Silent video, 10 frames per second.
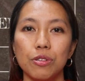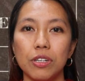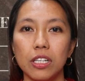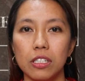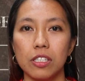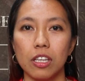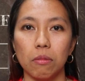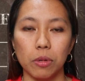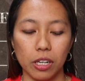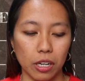during the
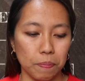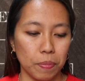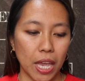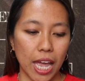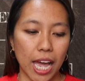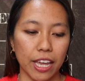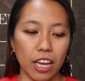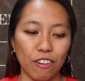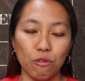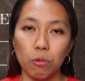summer, I
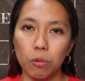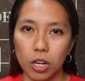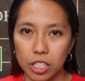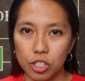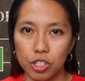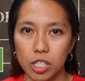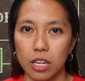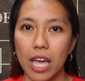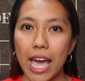have watched